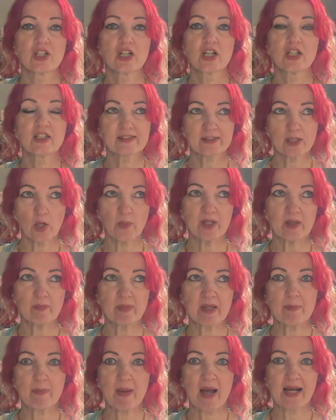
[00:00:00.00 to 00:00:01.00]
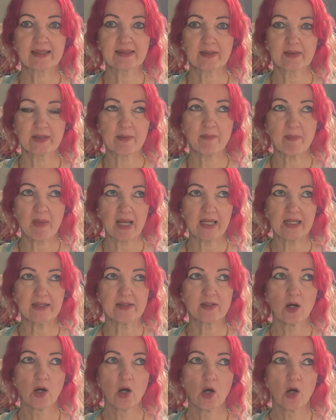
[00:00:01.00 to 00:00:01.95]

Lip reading: sewing bee bags that they made,